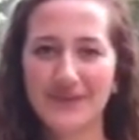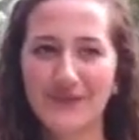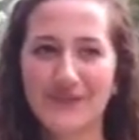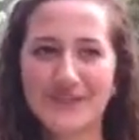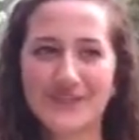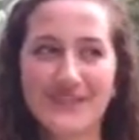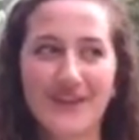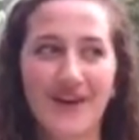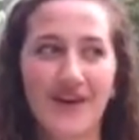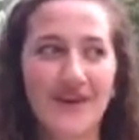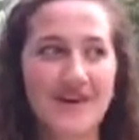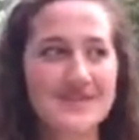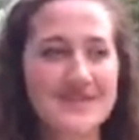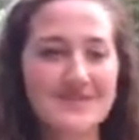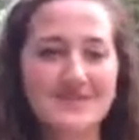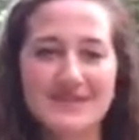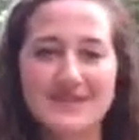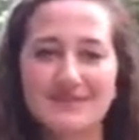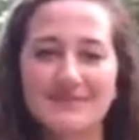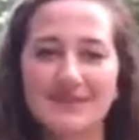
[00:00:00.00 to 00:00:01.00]
Which is
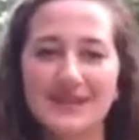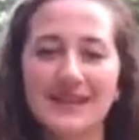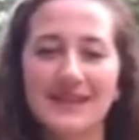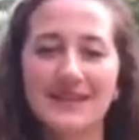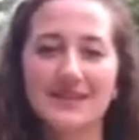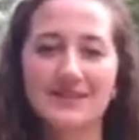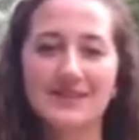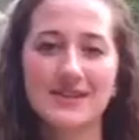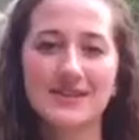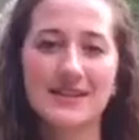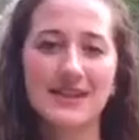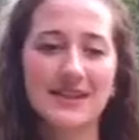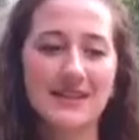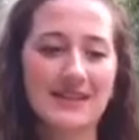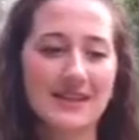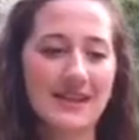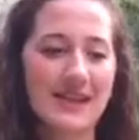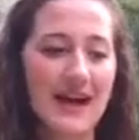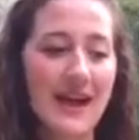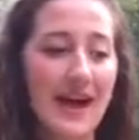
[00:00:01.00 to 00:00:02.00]
awesome to me, just to
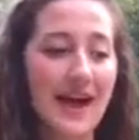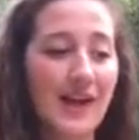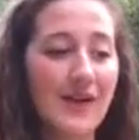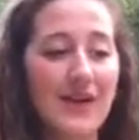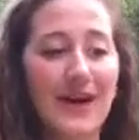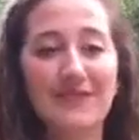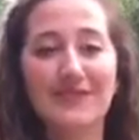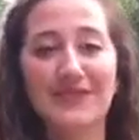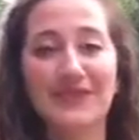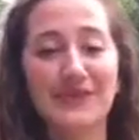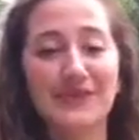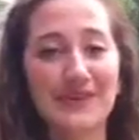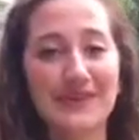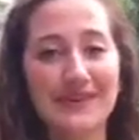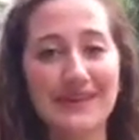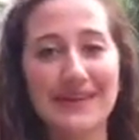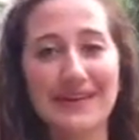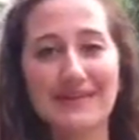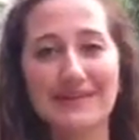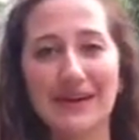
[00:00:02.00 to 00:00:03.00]
think that I don't have to
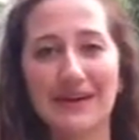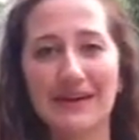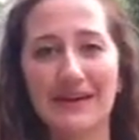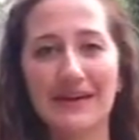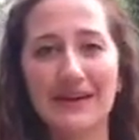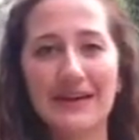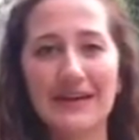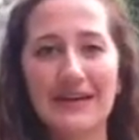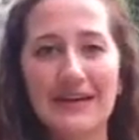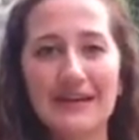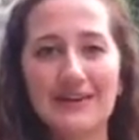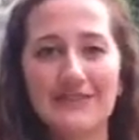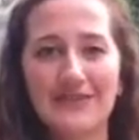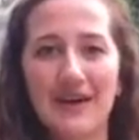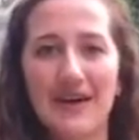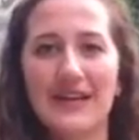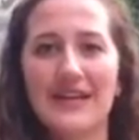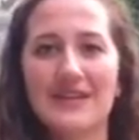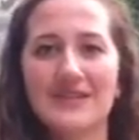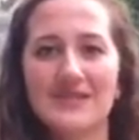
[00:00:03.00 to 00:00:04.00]
worry about
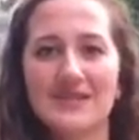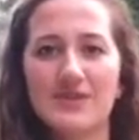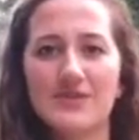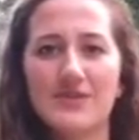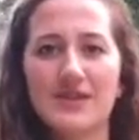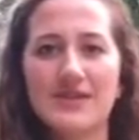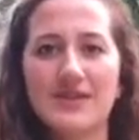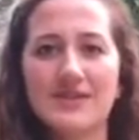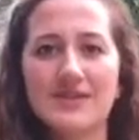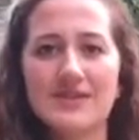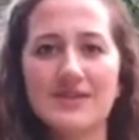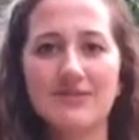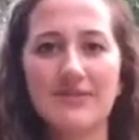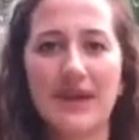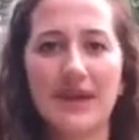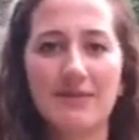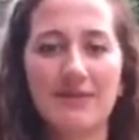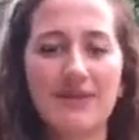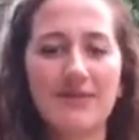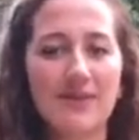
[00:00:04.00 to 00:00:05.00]
finding someone to
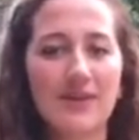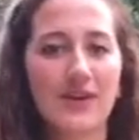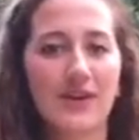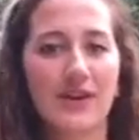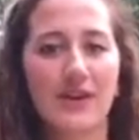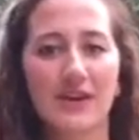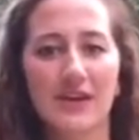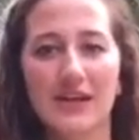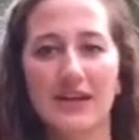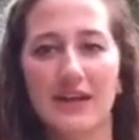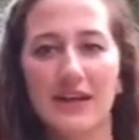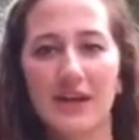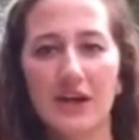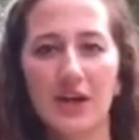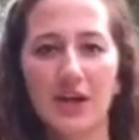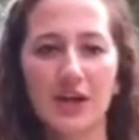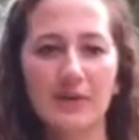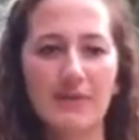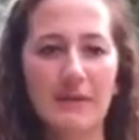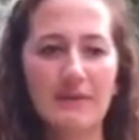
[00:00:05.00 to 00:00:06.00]
make me feel good
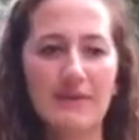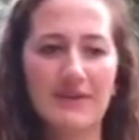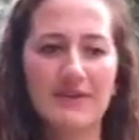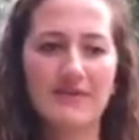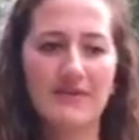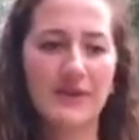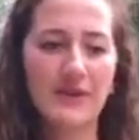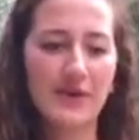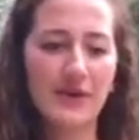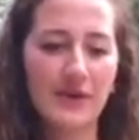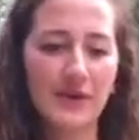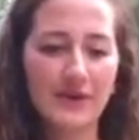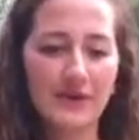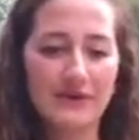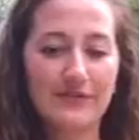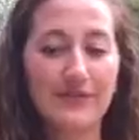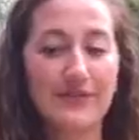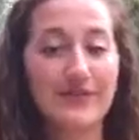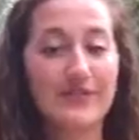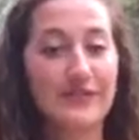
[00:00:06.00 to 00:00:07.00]
or make me feel
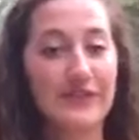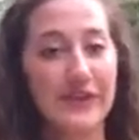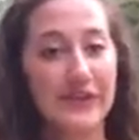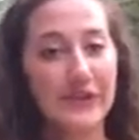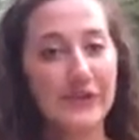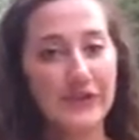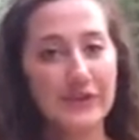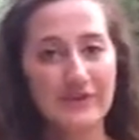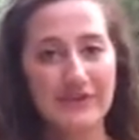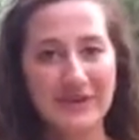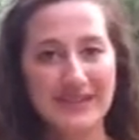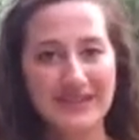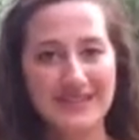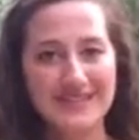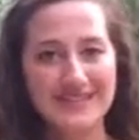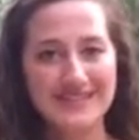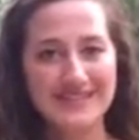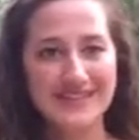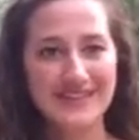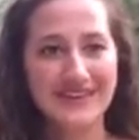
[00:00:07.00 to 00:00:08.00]
fulfilled,
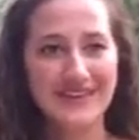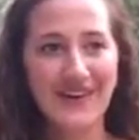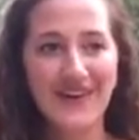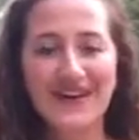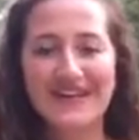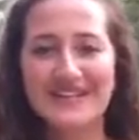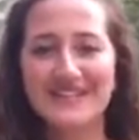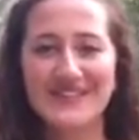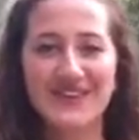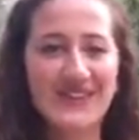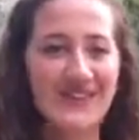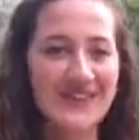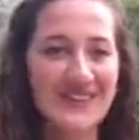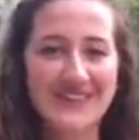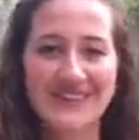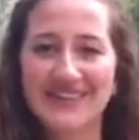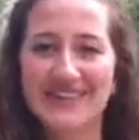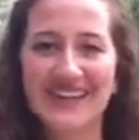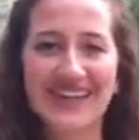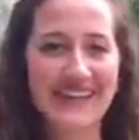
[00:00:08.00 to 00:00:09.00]
because God is the
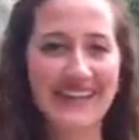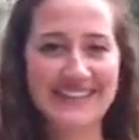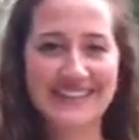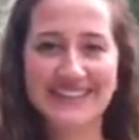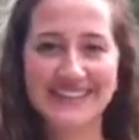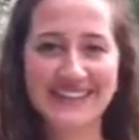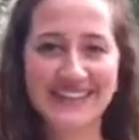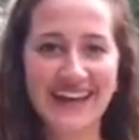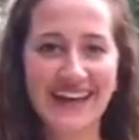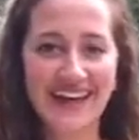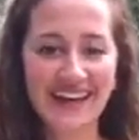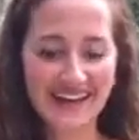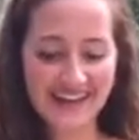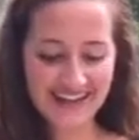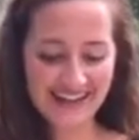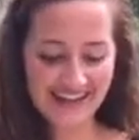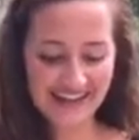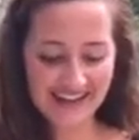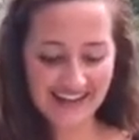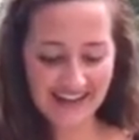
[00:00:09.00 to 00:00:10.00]
only one that can do that.
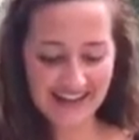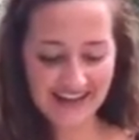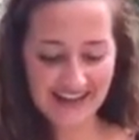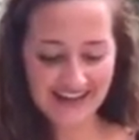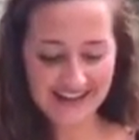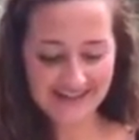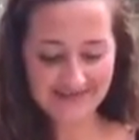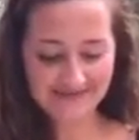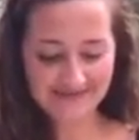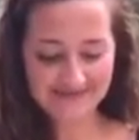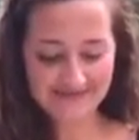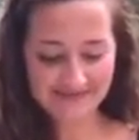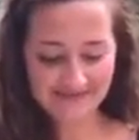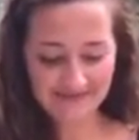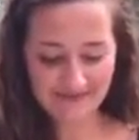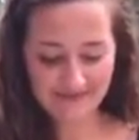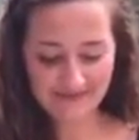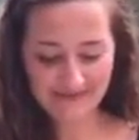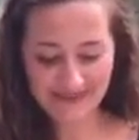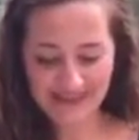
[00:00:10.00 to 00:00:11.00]

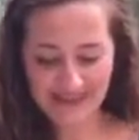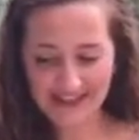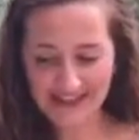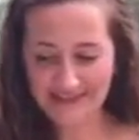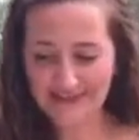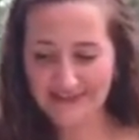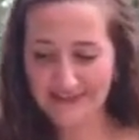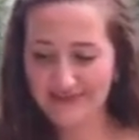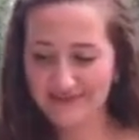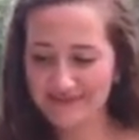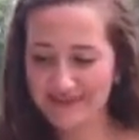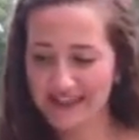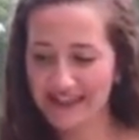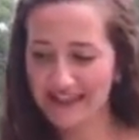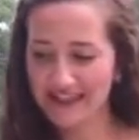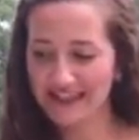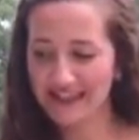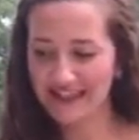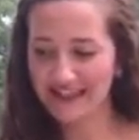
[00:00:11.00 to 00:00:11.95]
And for me,